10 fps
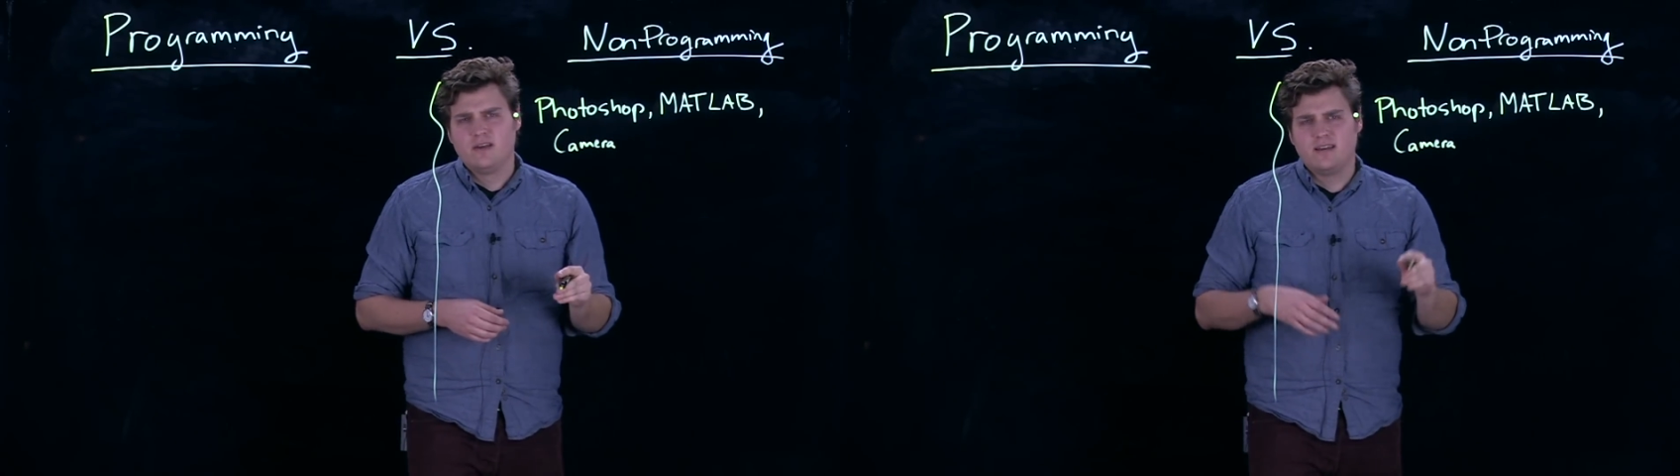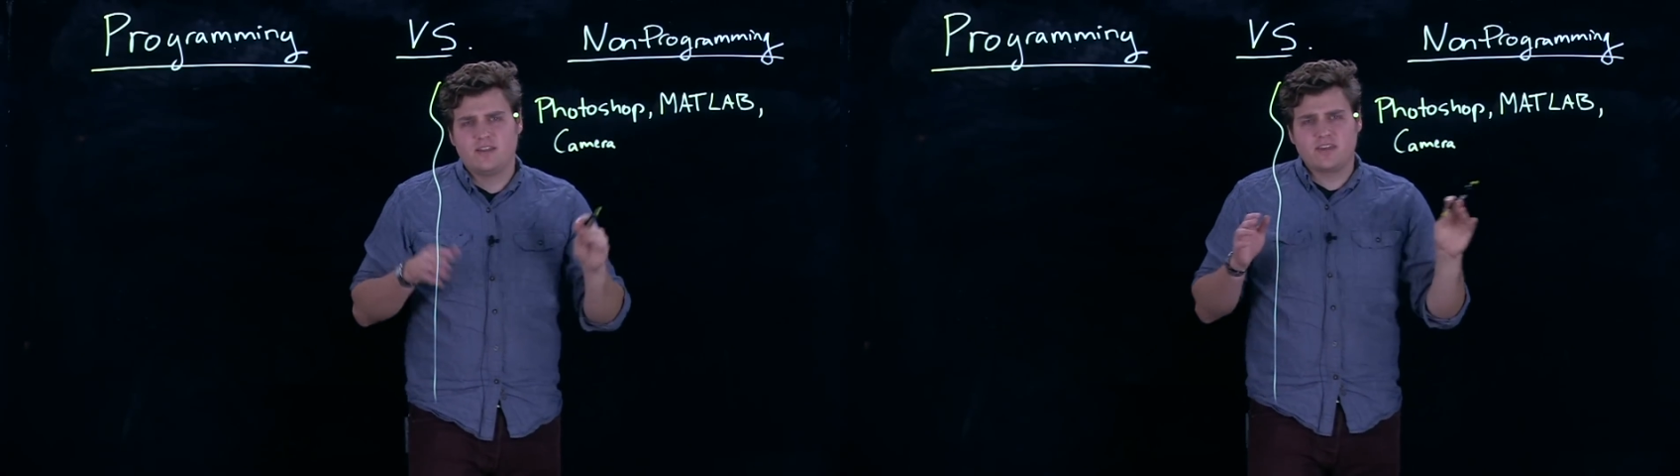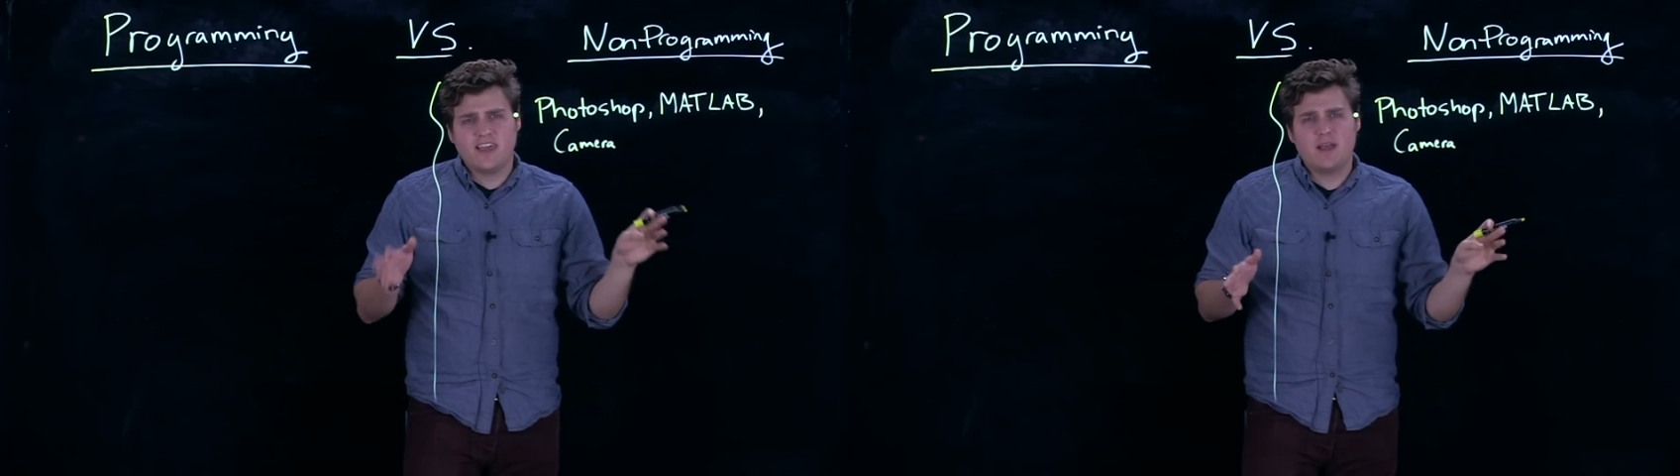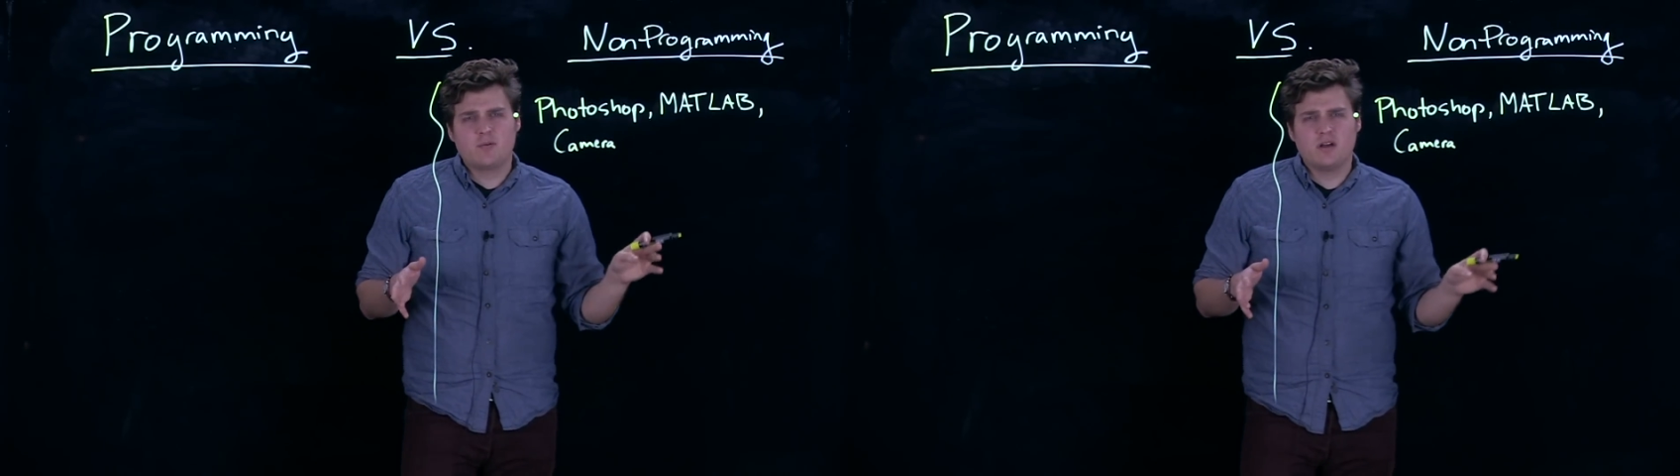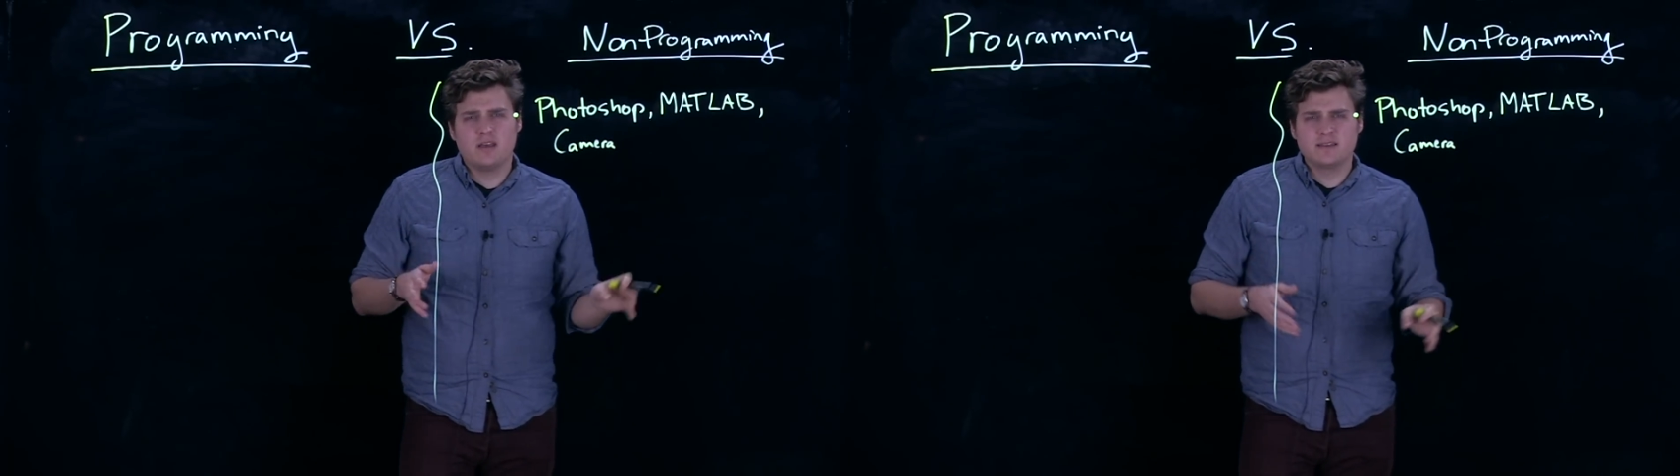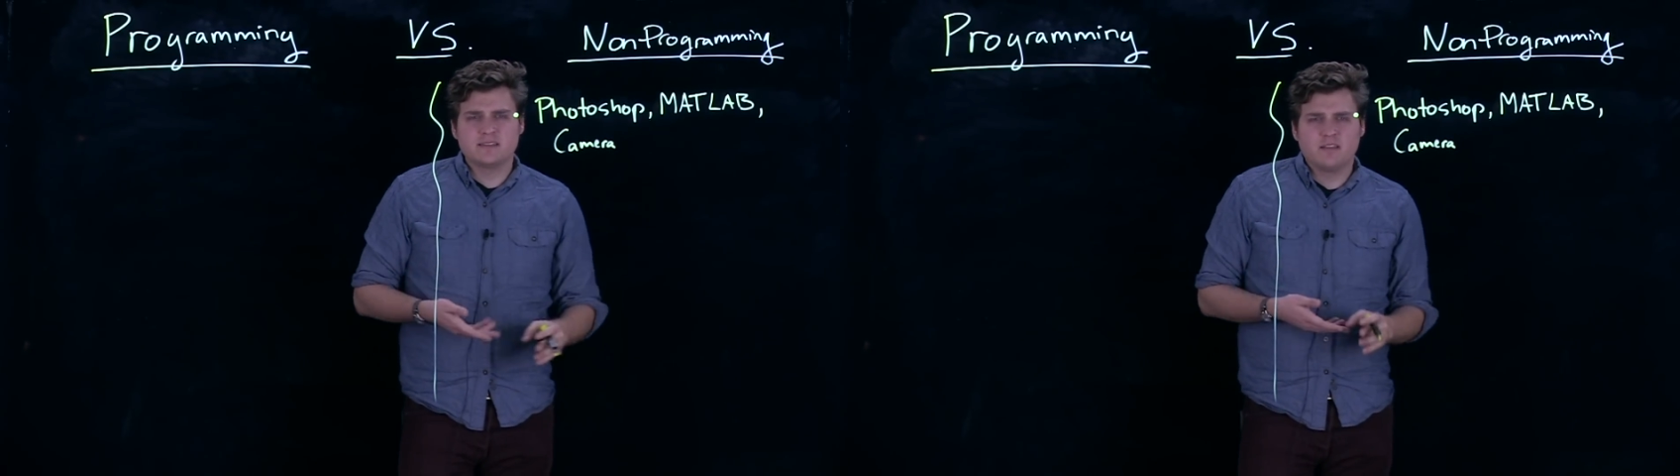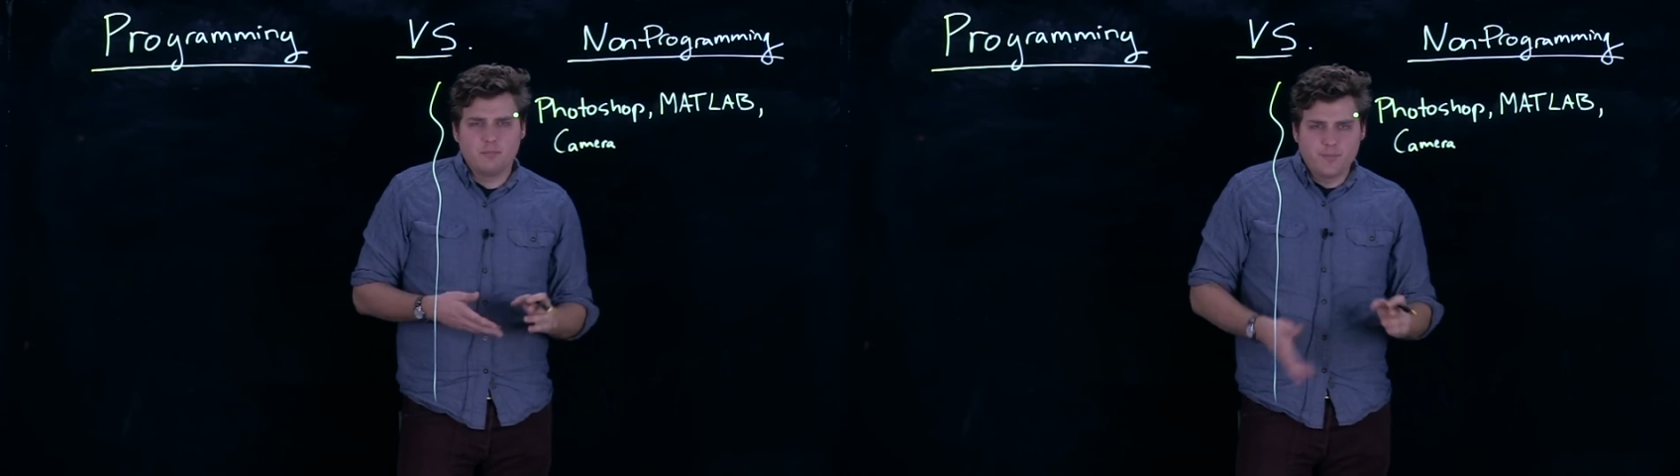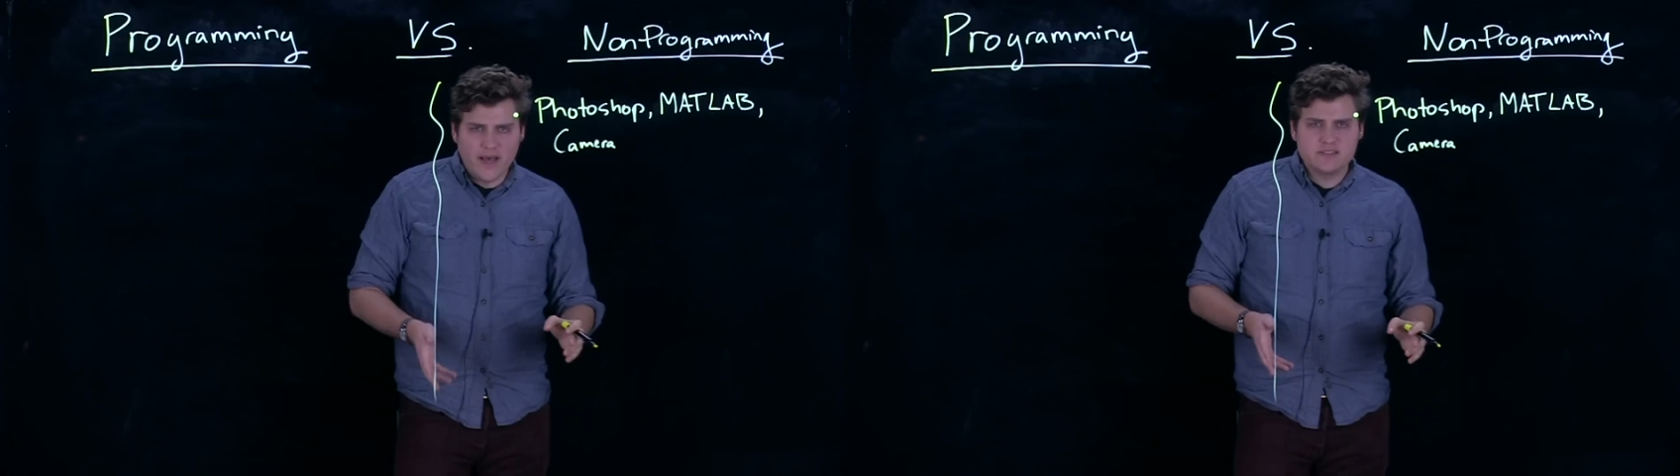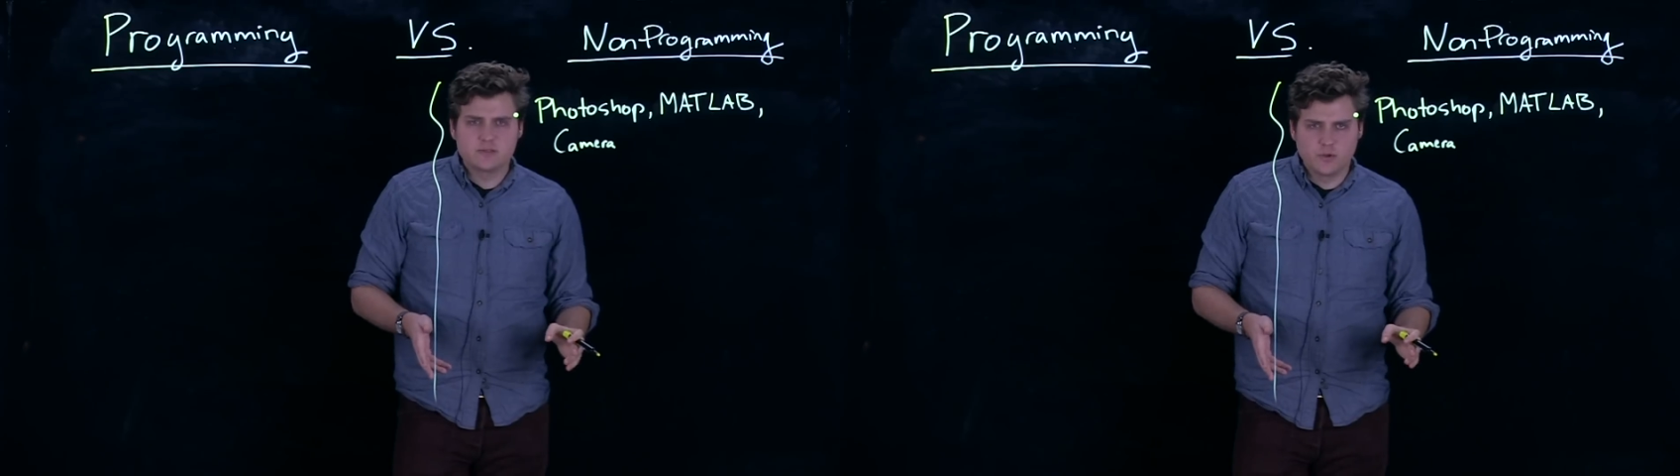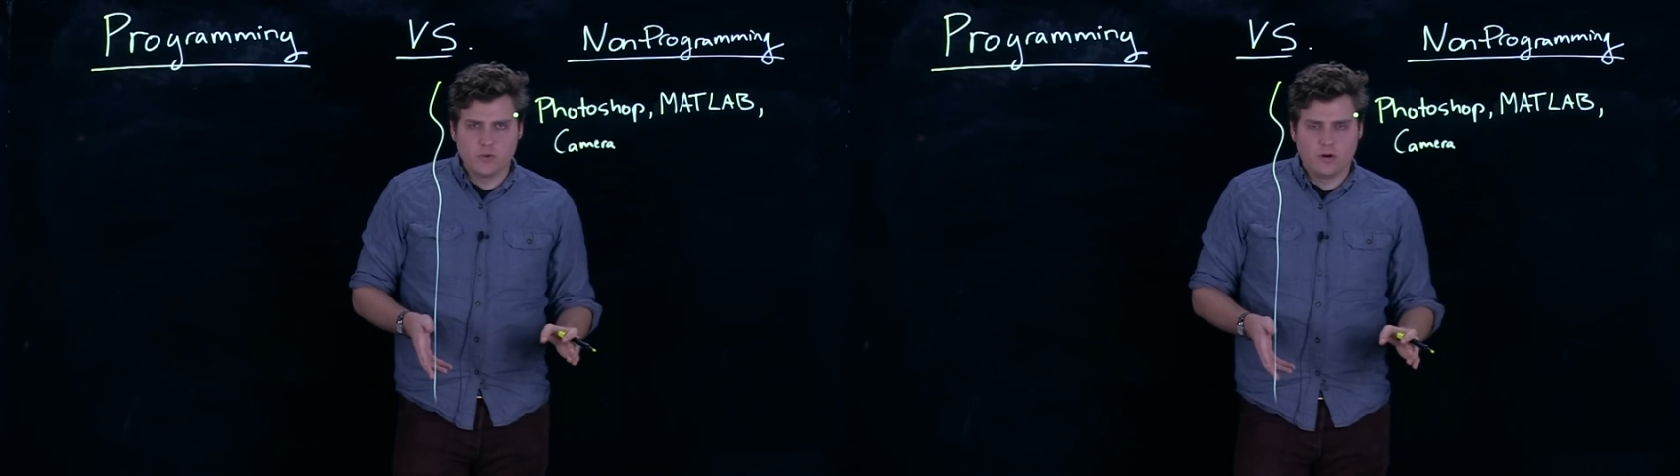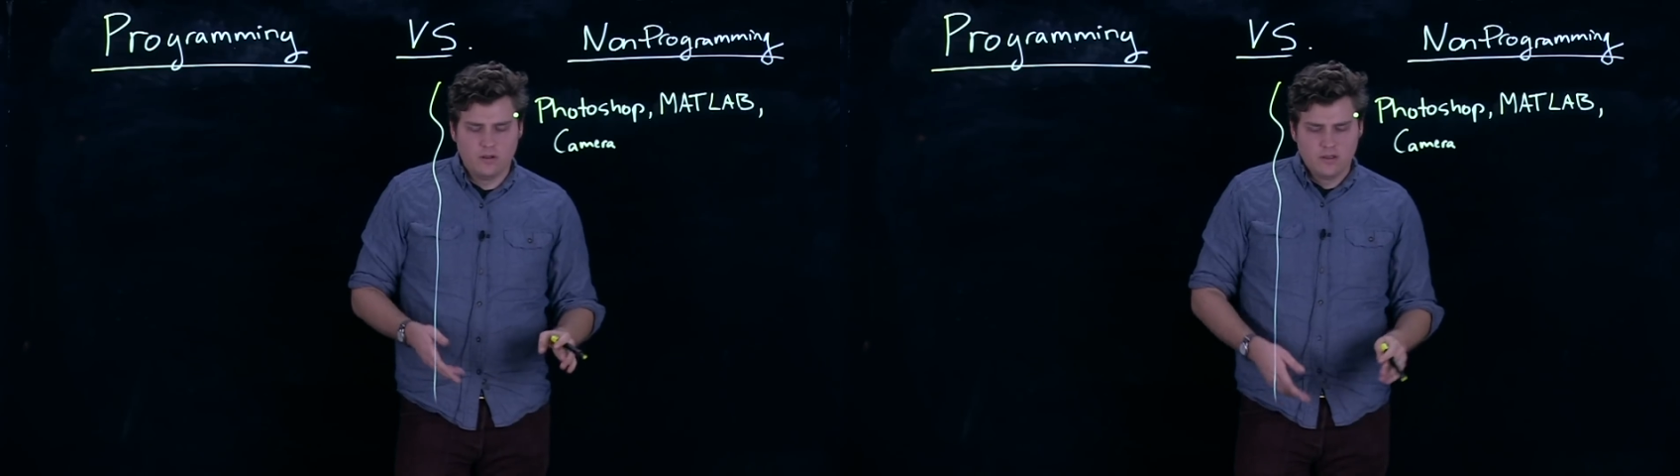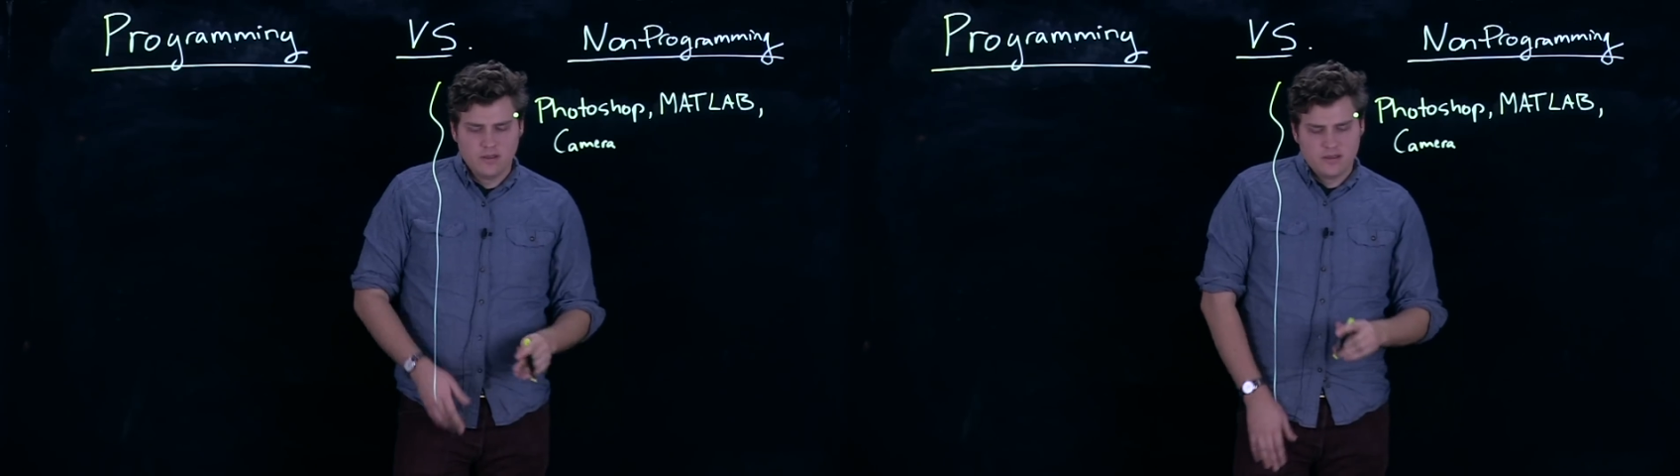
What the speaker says: Now the camera isn't the best tool